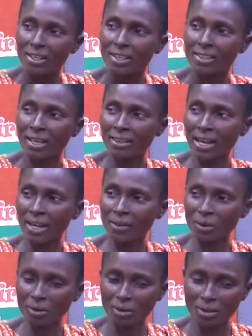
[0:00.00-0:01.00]
na dan
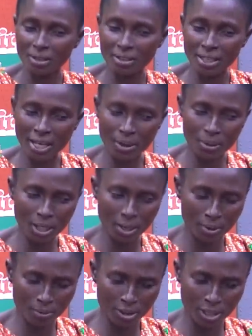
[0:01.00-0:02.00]
no
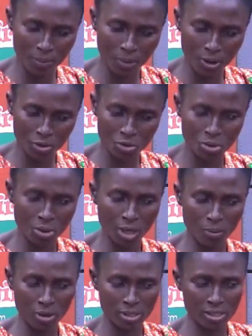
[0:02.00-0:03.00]
ye boss ye
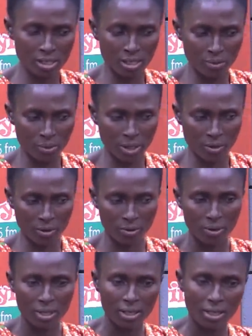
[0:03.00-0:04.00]
boss ceiling we no
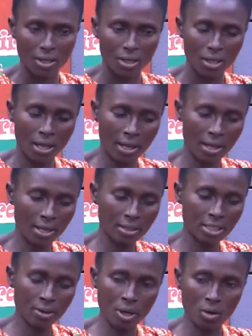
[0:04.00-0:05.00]
eh
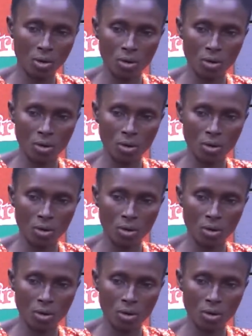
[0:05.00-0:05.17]
chema ho no